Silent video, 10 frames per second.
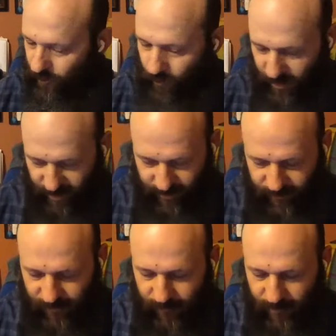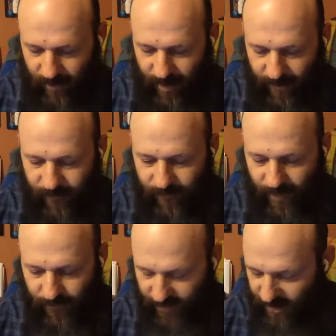what a gift of life
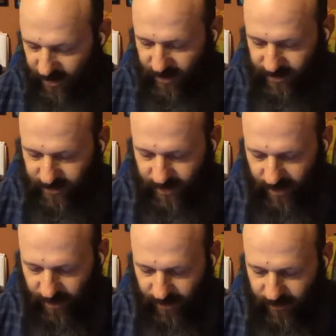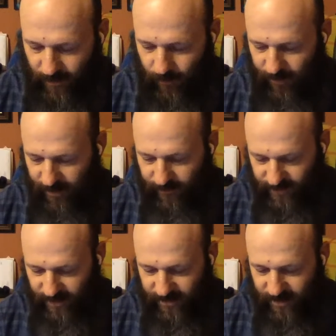every day is that the Lord gives
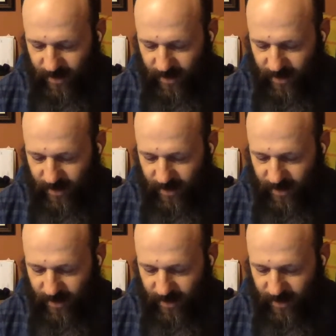us.